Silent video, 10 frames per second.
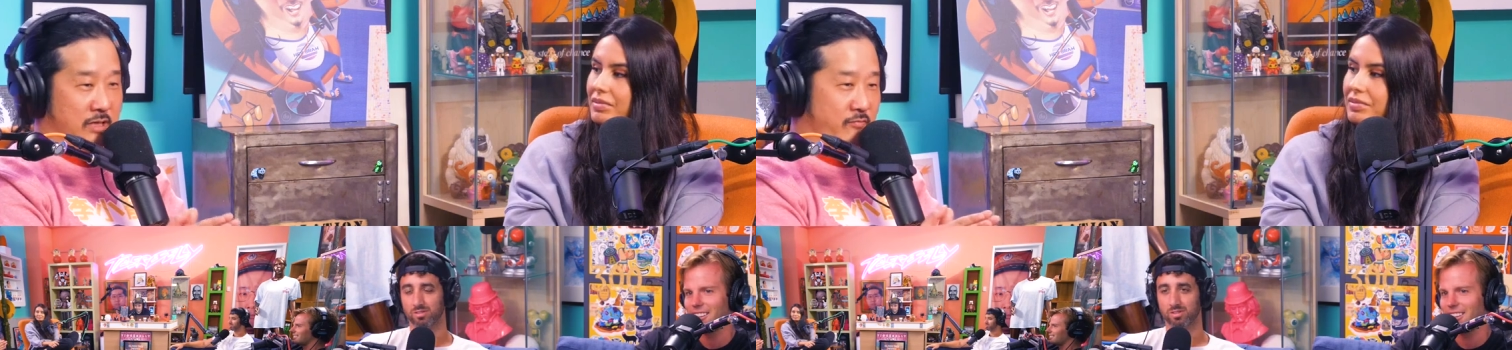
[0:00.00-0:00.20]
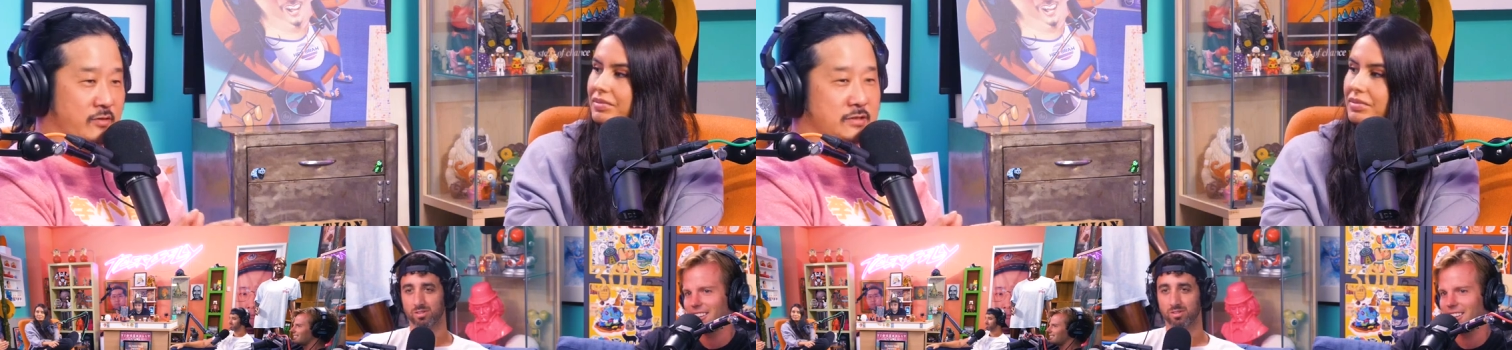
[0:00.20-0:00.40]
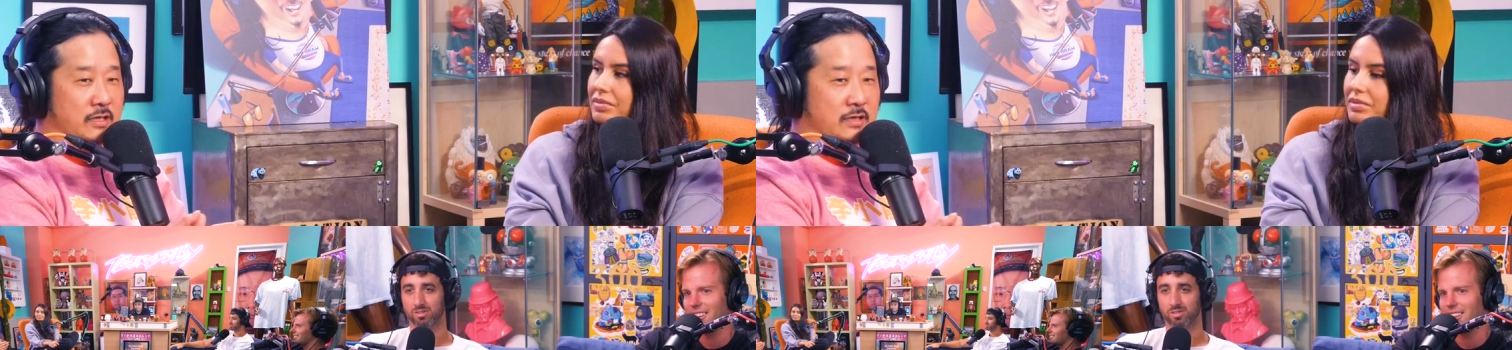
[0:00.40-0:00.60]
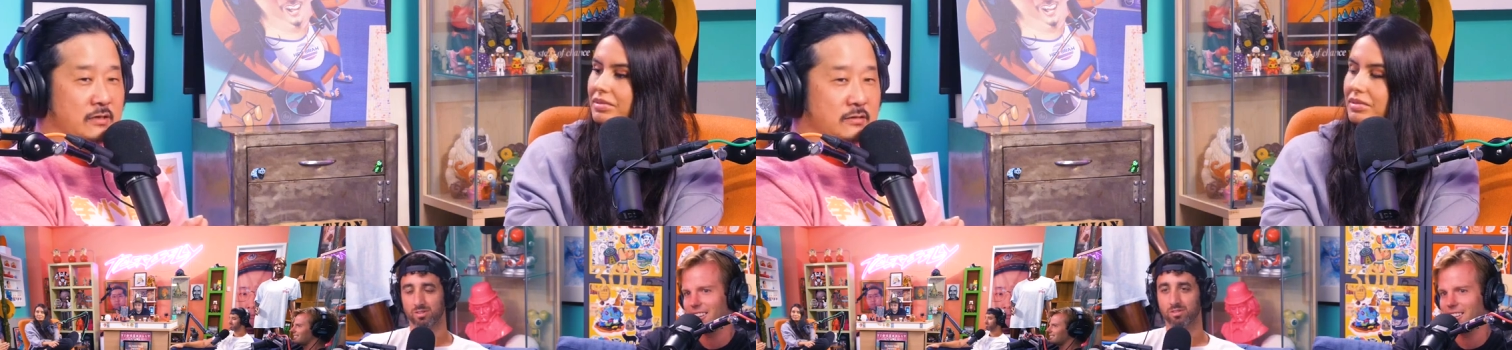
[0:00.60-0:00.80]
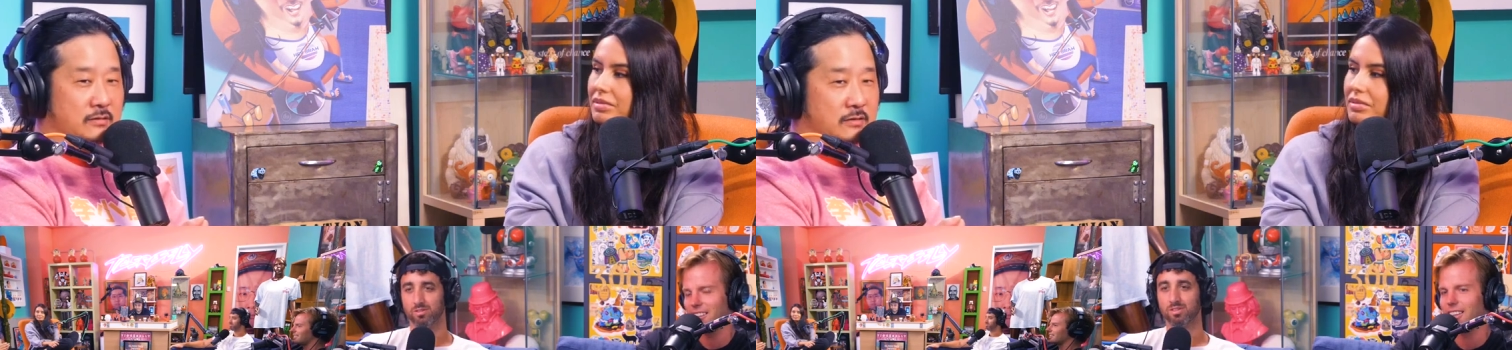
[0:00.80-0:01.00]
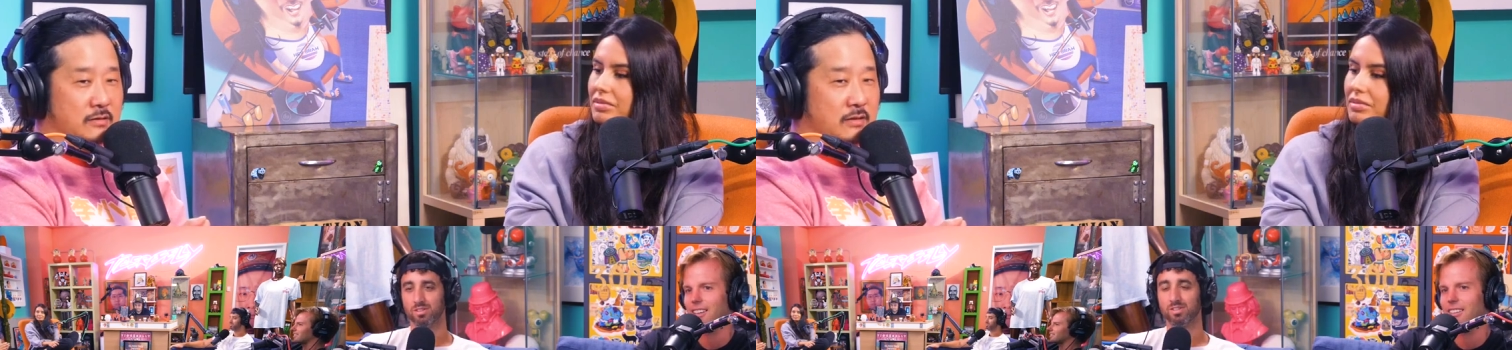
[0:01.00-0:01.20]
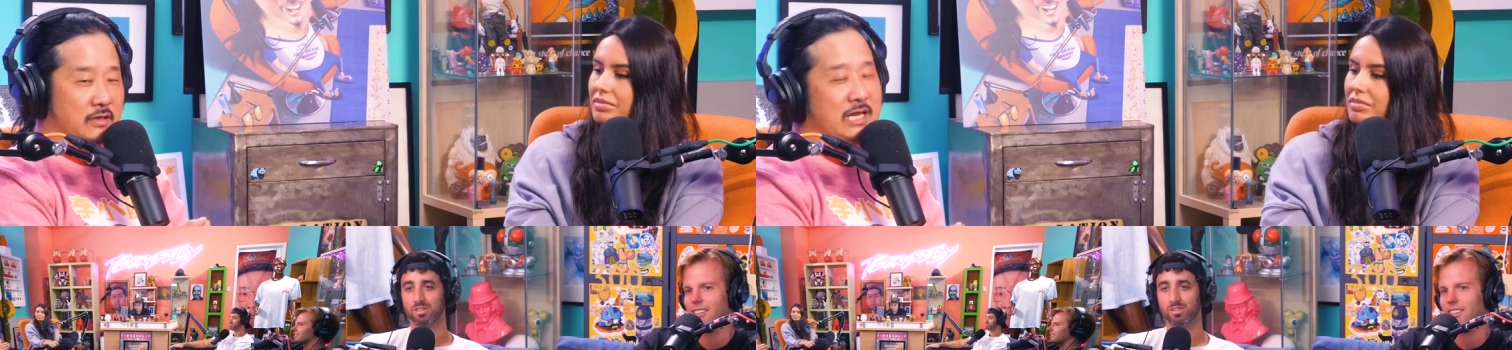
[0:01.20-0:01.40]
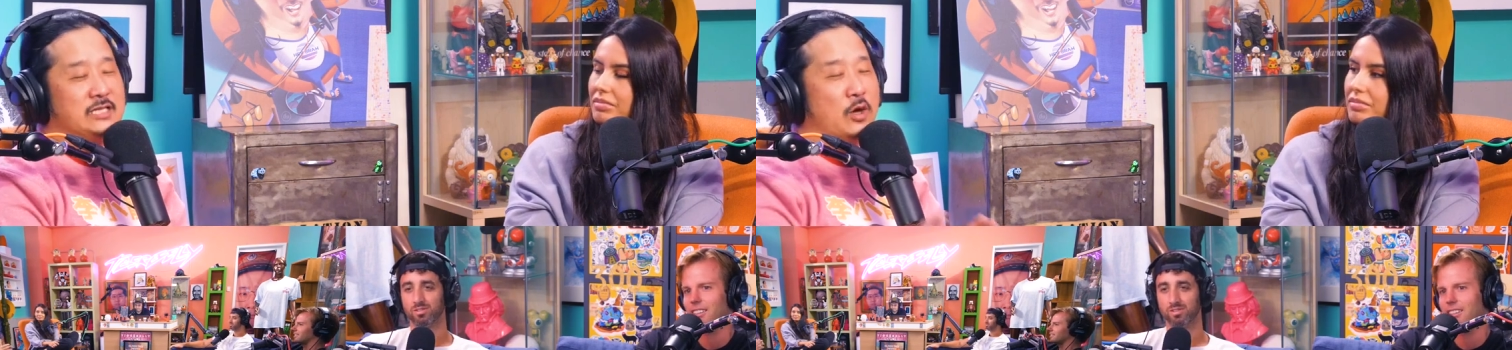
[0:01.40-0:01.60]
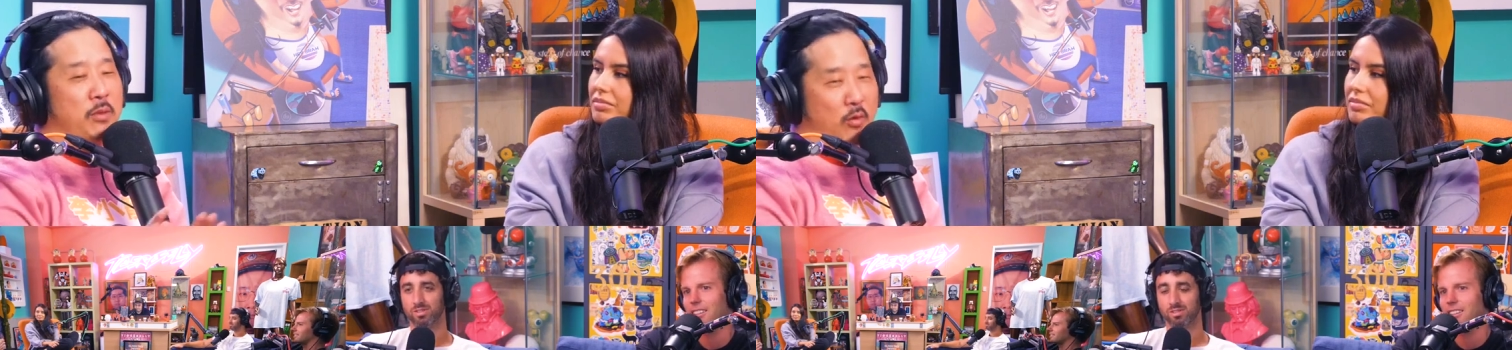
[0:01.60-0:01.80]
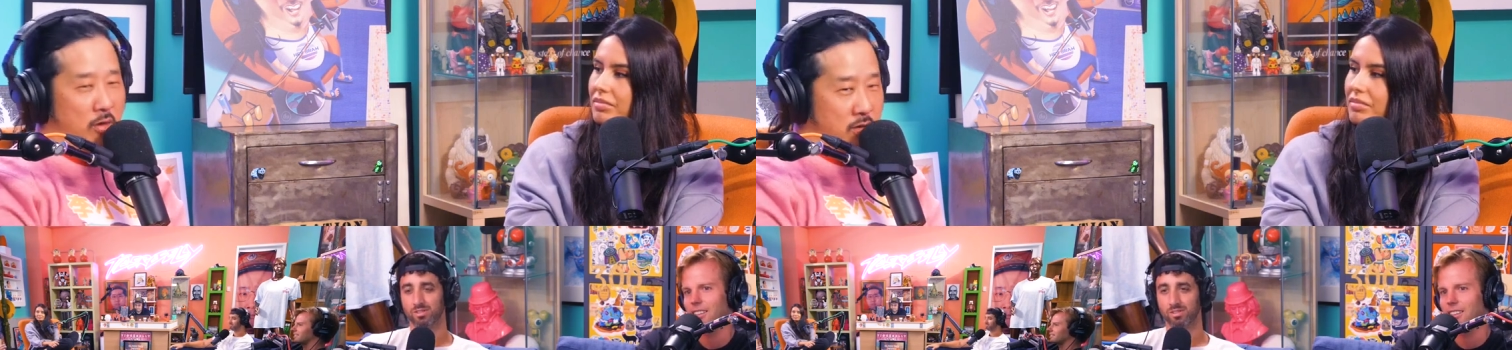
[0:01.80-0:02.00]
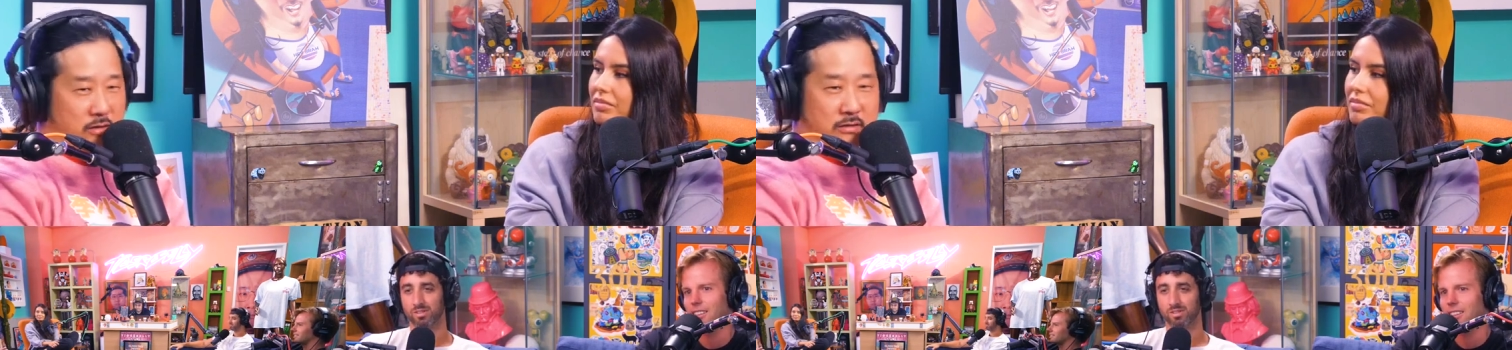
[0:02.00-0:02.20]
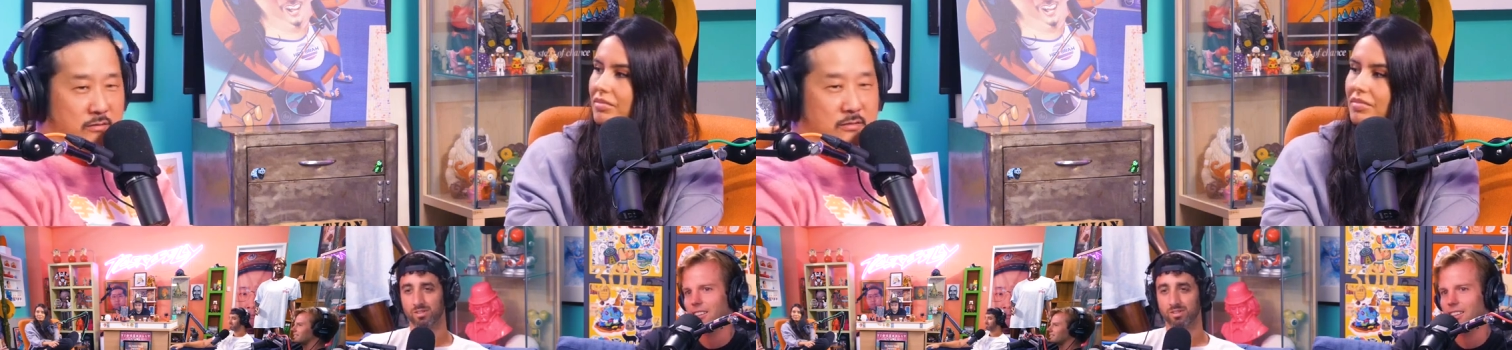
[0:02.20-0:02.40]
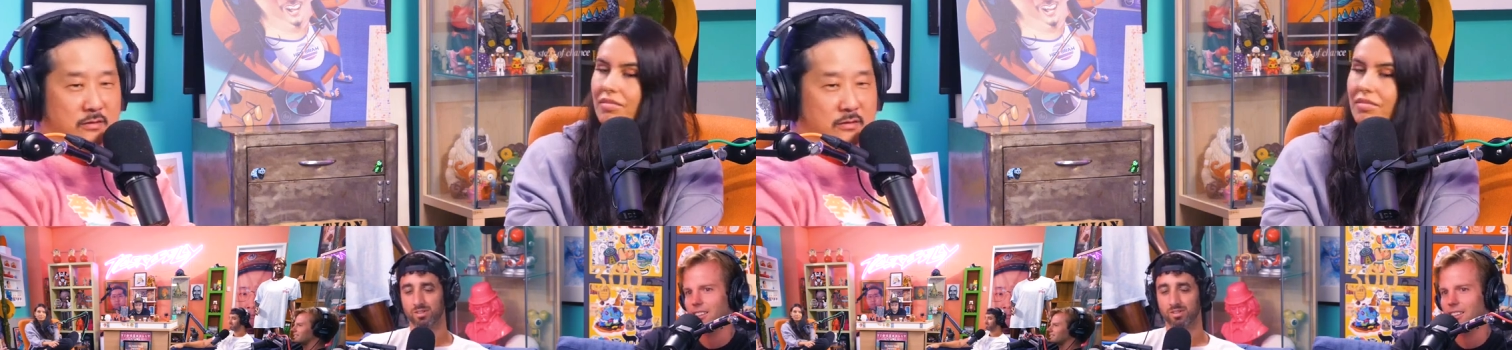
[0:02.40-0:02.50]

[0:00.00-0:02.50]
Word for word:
Speaker 1: him for a second. Yeah. He's no Paul Walker.